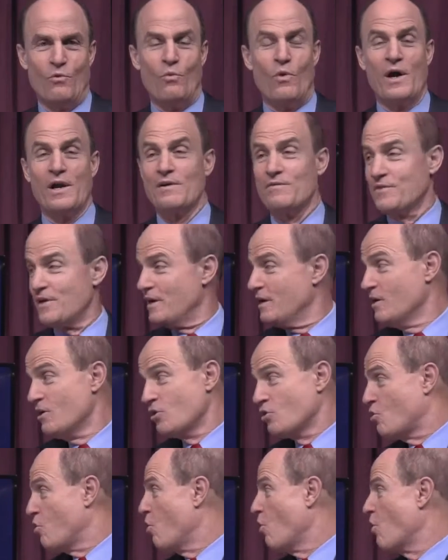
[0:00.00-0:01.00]
One of the
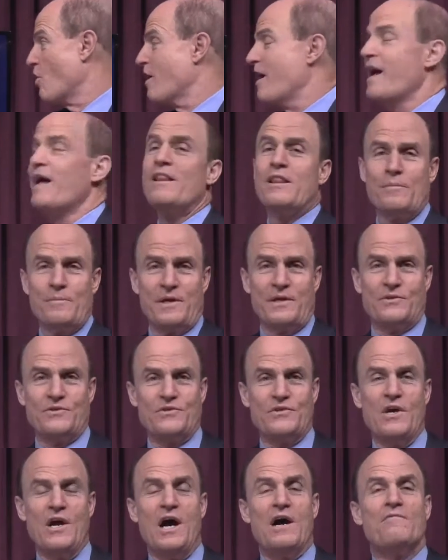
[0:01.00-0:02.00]
core
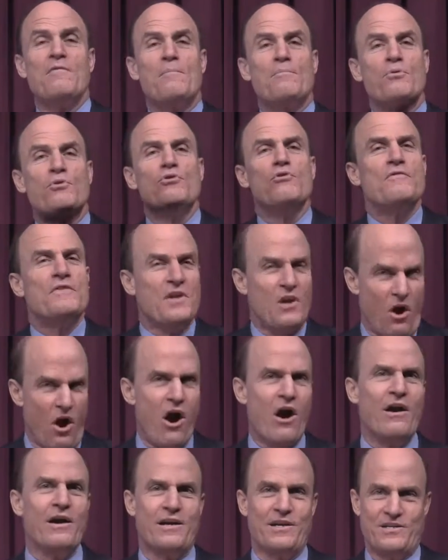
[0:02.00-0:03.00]
elements of a proven
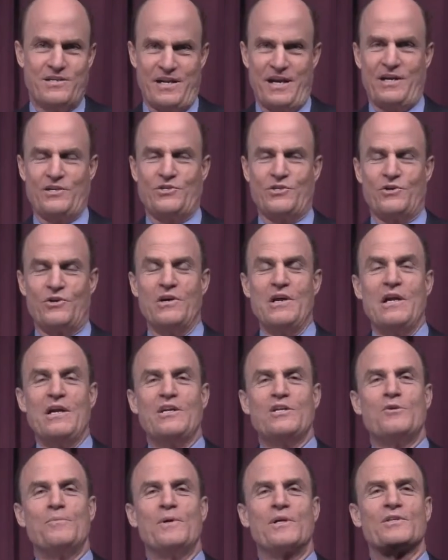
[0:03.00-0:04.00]
architecture
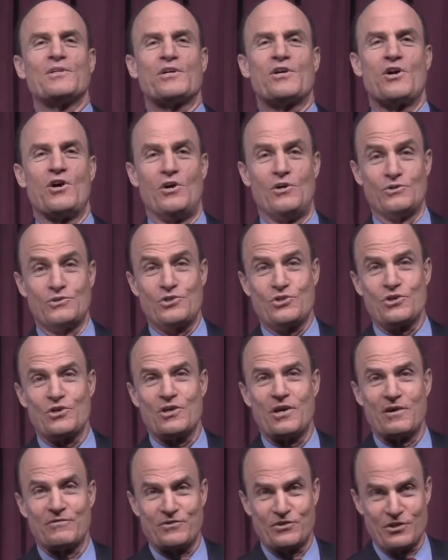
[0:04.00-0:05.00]
to build a
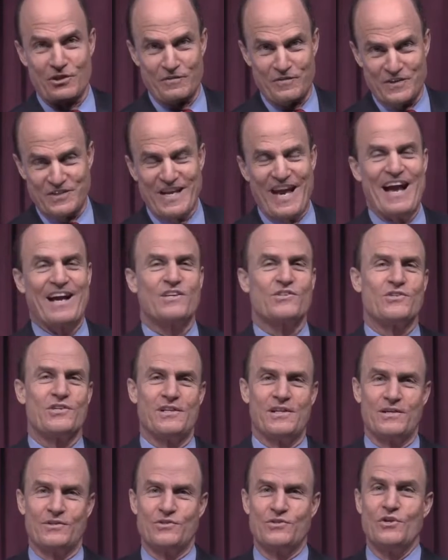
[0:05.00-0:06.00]
culture of service
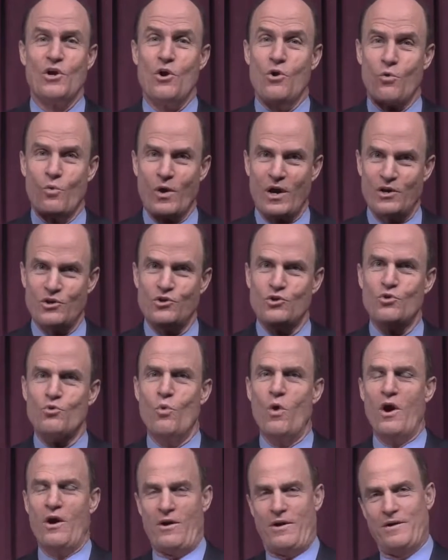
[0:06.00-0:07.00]
excellence where you
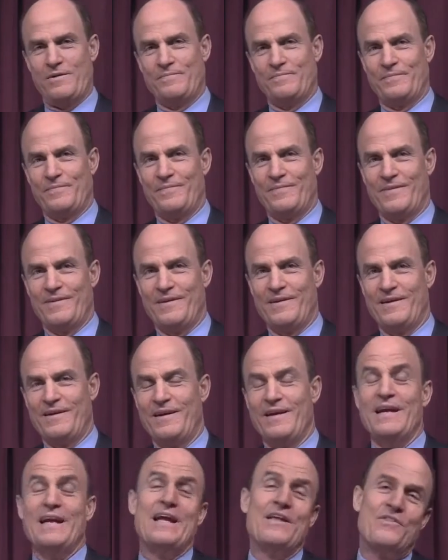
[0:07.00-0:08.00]
work.
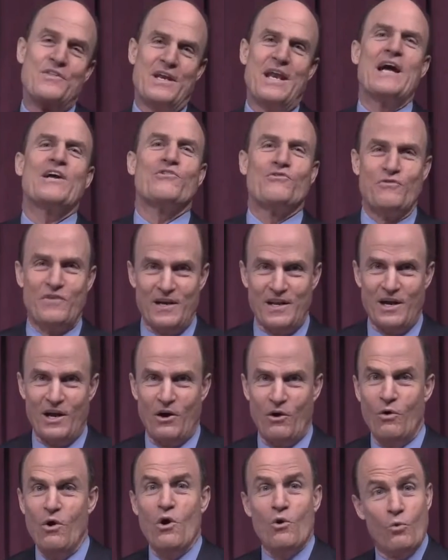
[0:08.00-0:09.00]
In the next
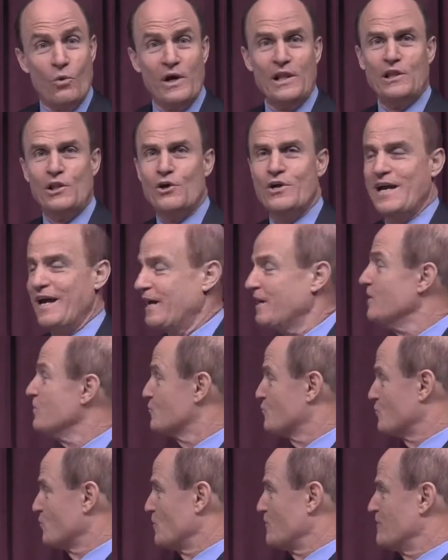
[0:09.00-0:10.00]
video, we'll look at
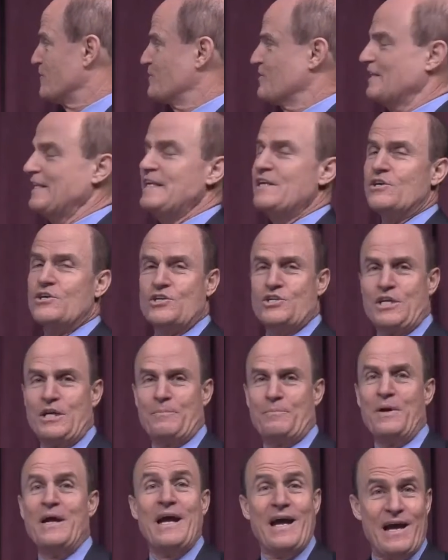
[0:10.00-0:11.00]
service
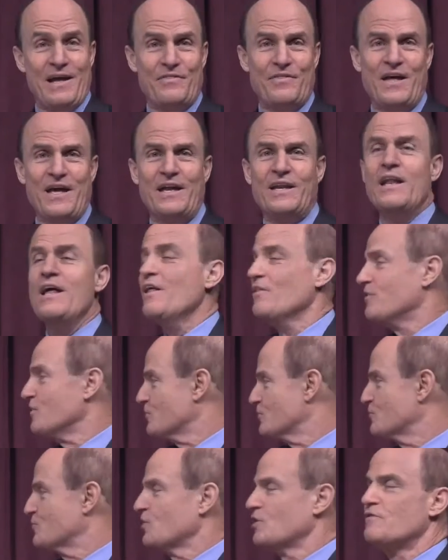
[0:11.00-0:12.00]
leadership and then the
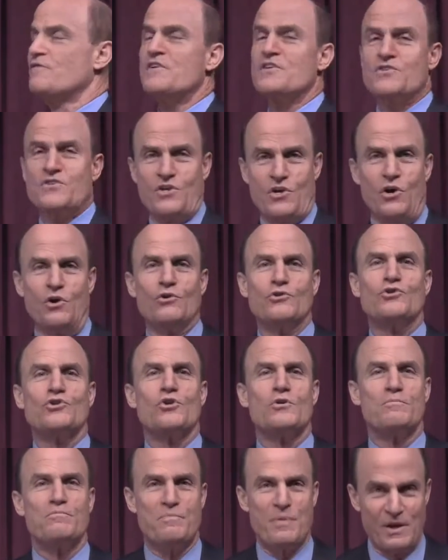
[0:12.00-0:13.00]
service
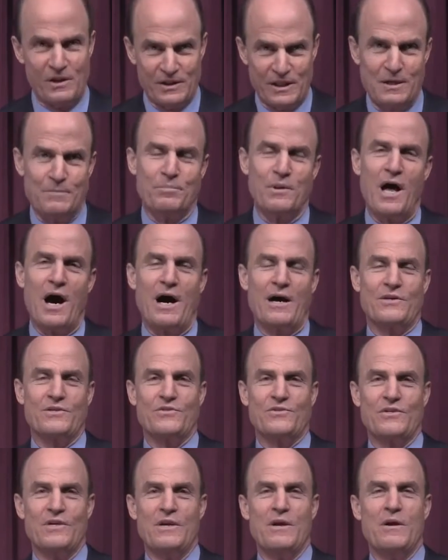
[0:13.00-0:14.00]
culture building
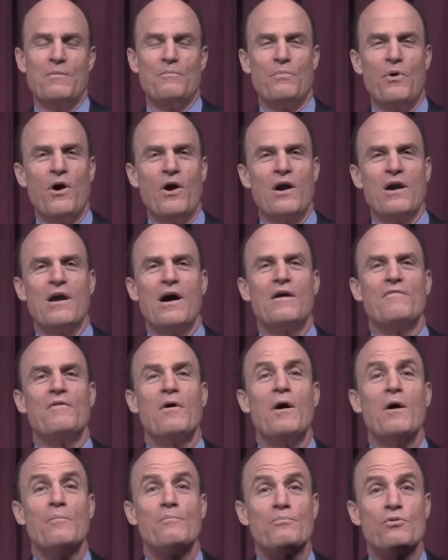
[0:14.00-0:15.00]
blocks, part of
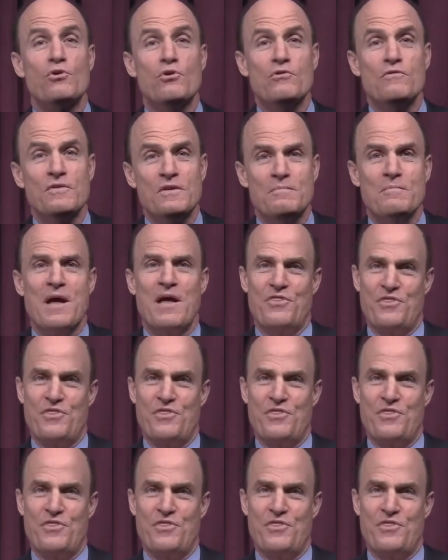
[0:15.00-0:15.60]
a proven